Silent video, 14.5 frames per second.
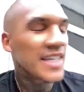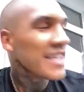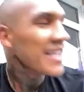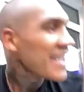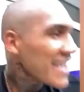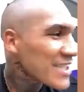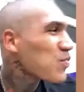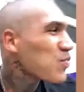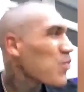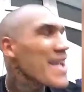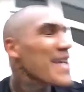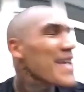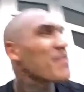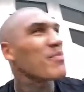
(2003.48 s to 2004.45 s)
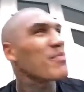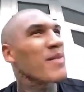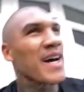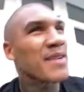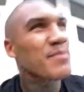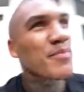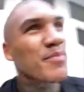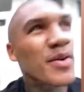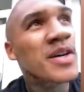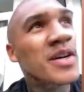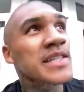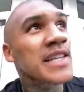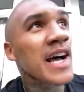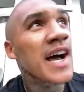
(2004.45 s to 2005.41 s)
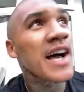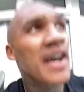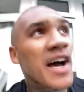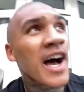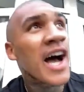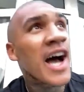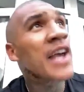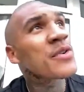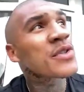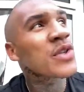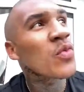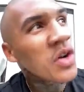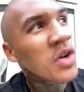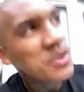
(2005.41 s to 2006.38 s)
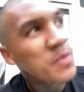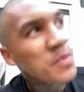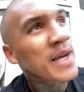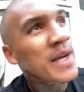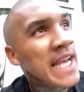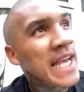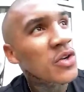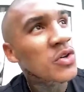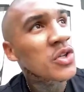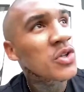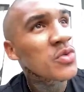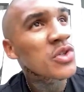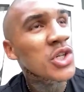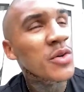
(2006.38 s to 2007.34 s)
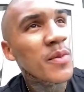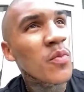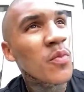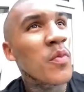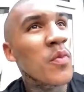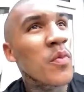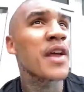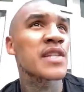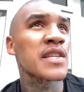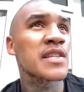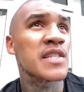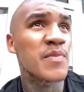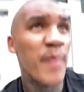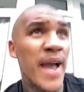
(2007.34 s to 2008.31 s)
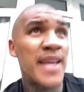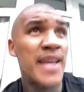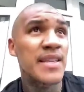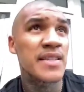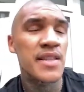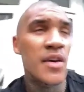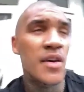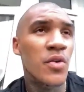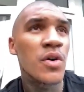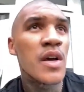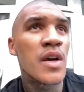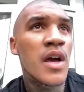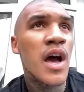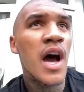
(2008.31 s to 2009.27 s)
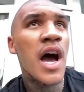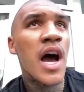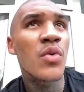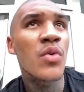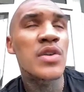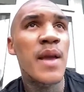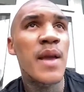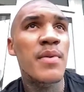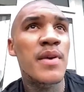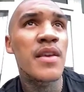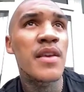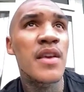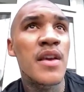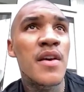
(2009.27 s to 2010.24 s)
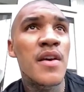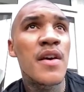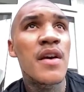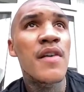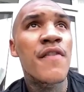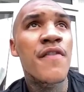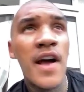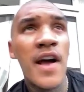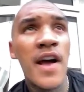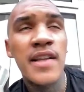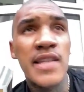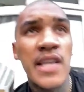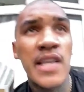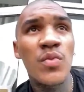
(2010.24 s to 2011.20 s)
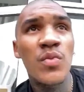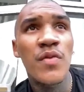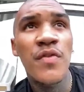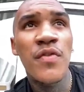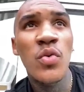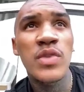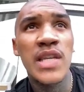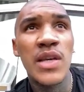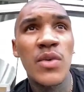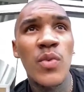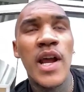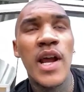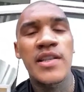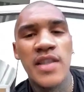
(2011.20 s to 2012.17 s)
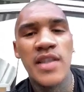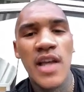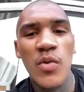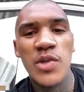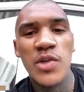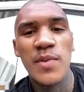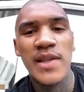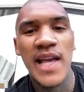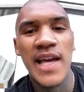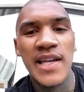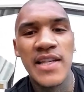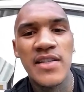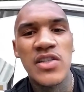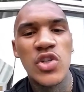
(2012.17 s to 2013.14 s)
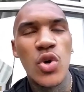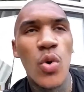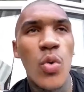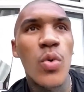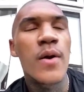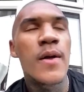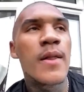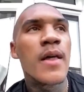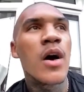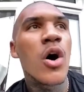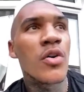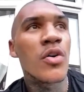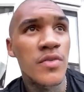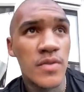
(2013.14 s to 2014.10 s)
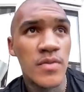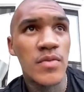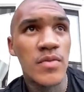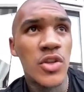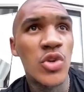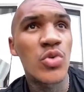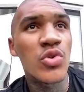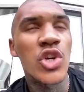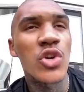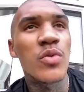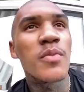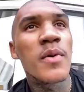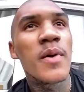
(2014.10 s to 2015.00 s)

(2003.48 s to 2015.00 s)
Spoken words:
It's weird, man, because I used to watch my dad on YouTube when I was in Spain still. I was maybe 13, 14 when I started watching my dad in school on YouTube.